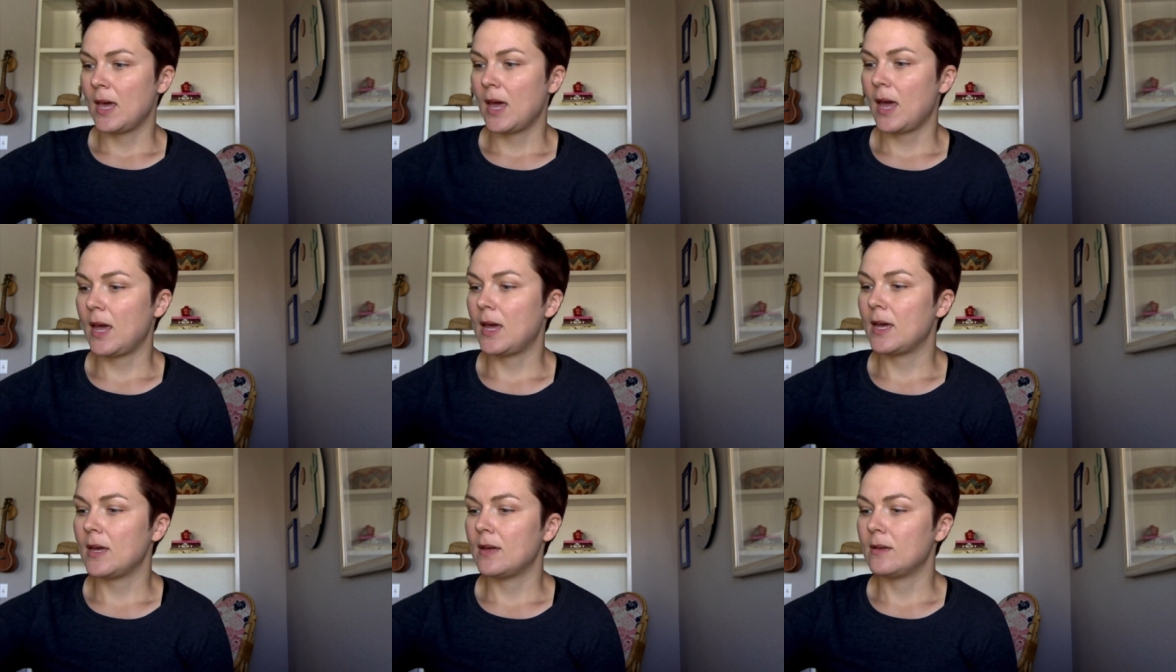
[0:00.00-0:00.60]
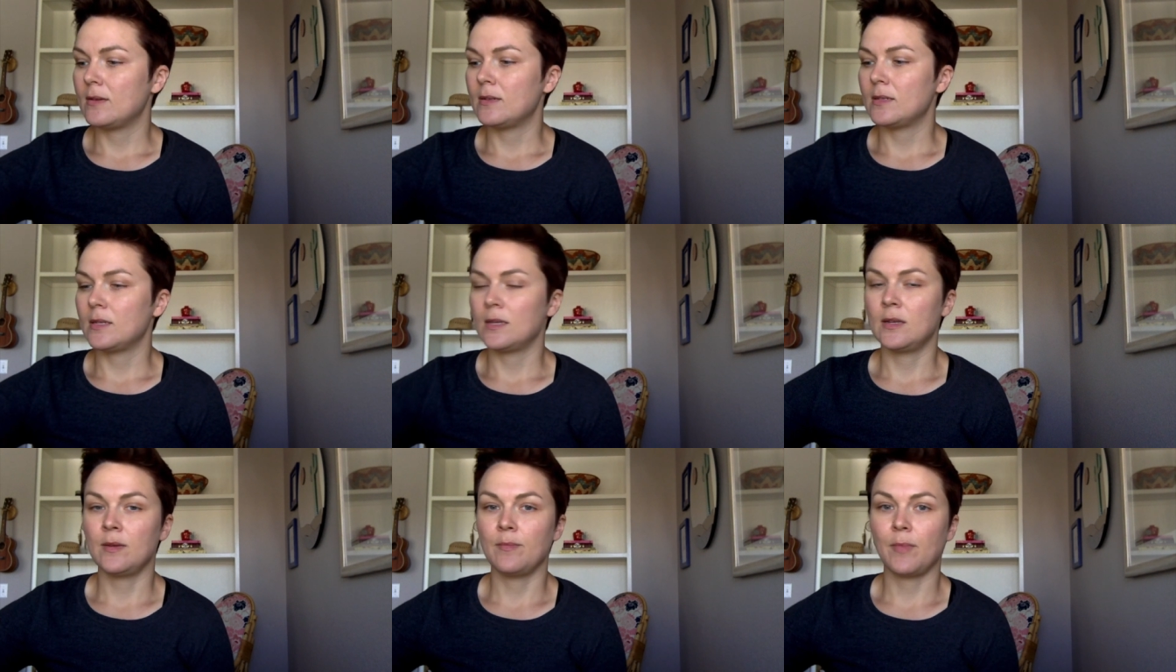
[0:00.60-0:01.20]
and
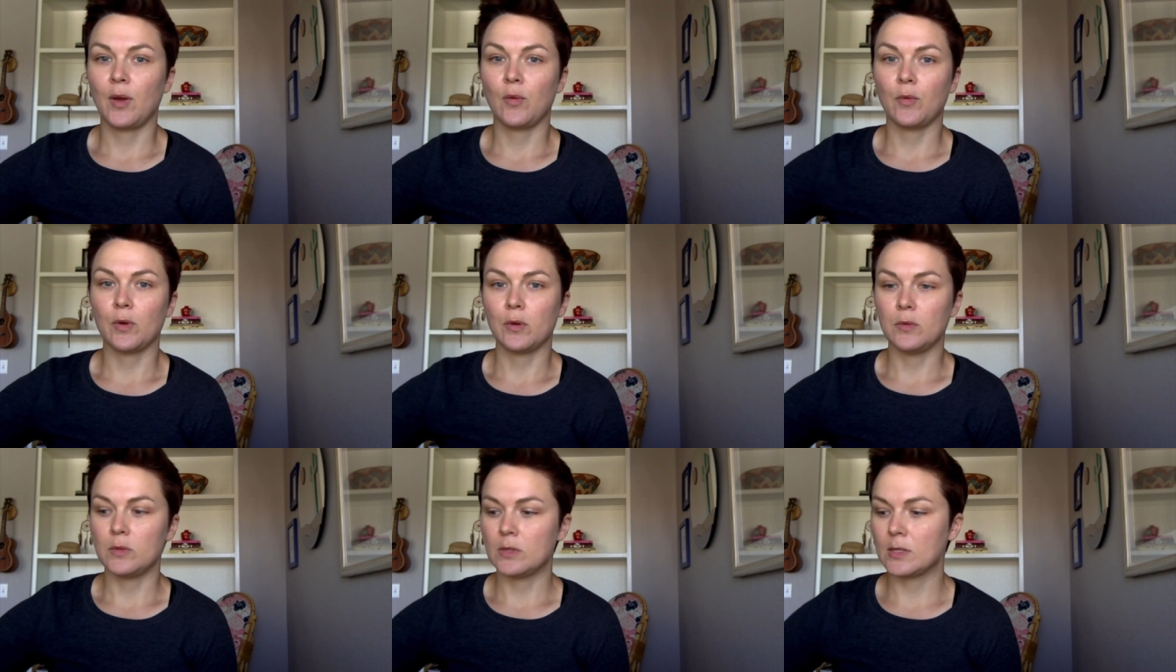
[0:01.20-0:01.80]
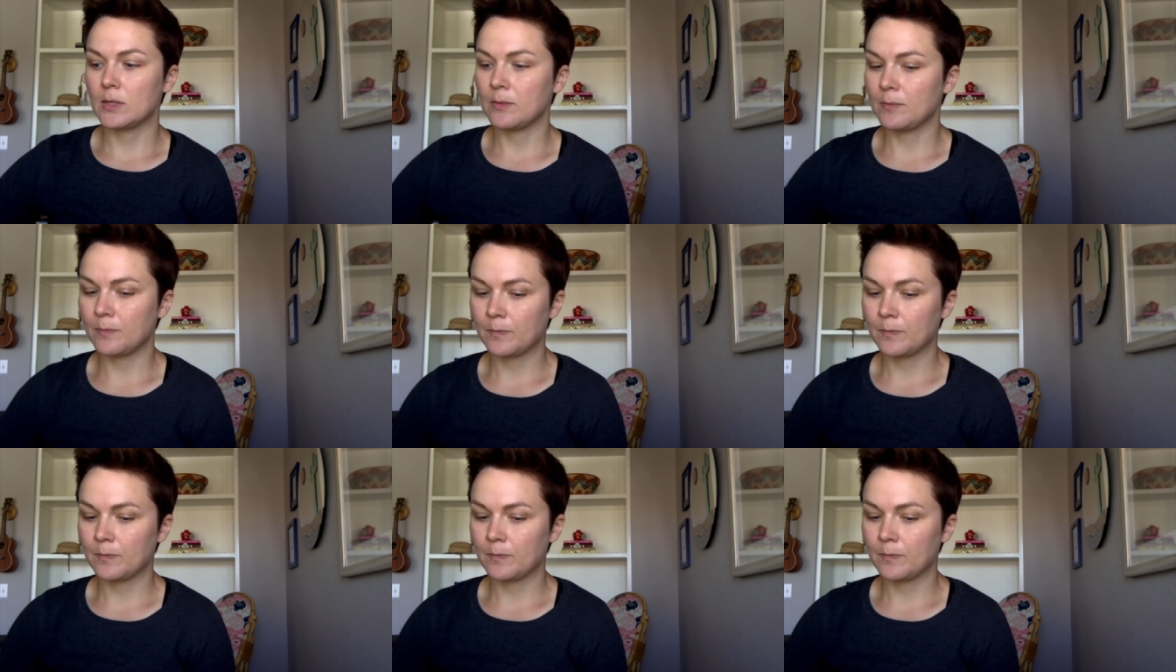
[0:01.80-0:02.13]
my runes.